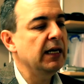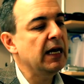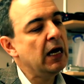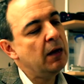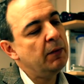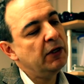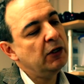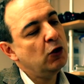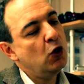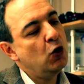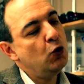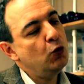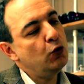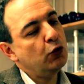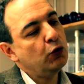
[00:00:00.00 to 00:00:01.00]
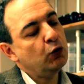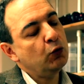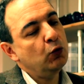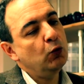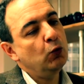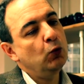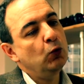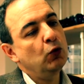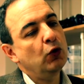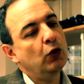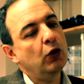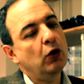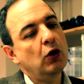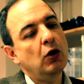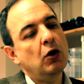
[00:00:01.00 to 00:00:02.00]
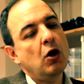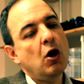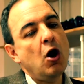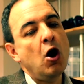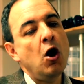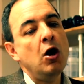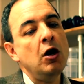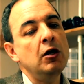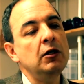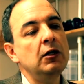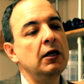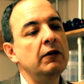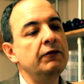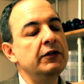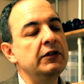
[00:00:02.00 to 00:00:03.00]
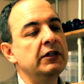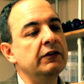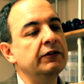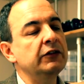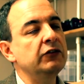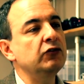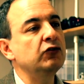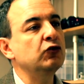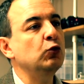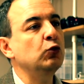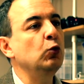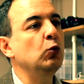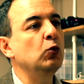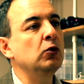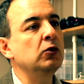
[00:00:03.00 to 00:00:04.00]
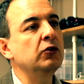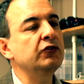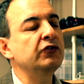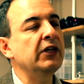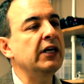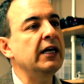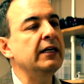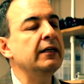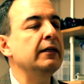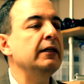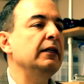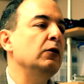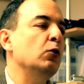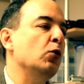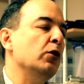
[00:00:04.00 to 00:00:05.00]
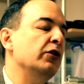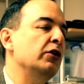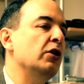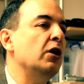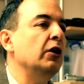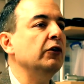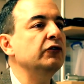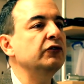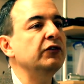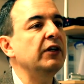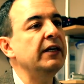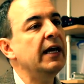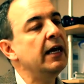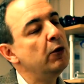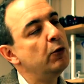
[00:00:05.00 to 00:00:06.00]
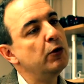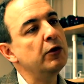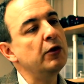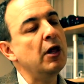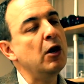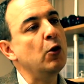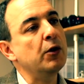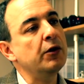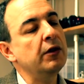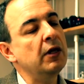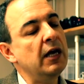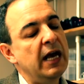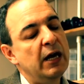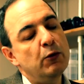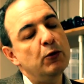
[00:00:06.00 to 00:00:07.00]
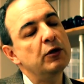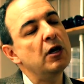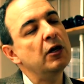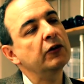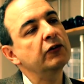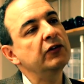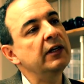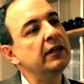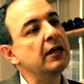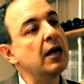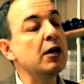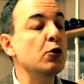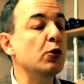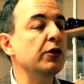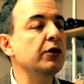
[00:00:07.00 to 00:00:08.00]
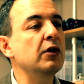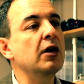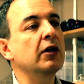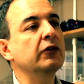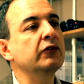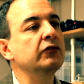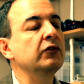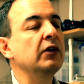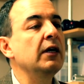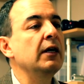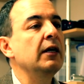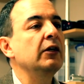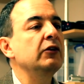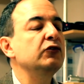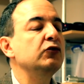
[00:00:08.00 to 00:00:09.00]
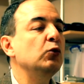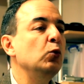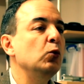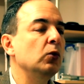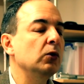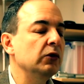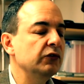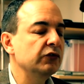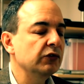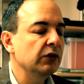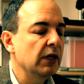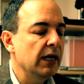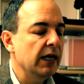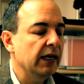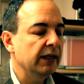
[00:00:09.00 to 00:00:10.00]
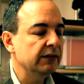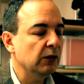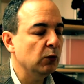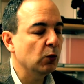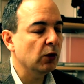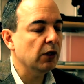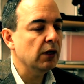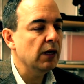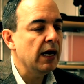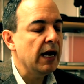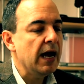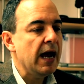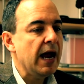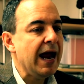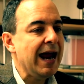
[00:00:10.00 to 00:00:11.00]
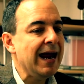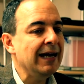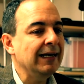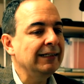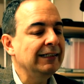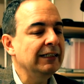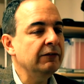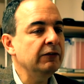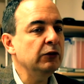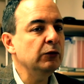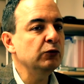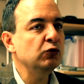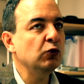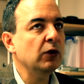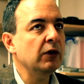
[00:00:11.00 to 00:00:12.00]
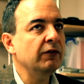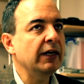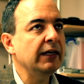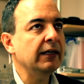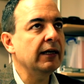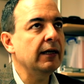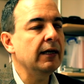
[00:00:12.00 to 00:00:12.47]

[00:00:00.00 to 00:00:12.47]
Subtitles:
Now, I'm going to go through all of the different schools and the orthodox and heterodox and unorthodox schools, as it were, and give you sort of like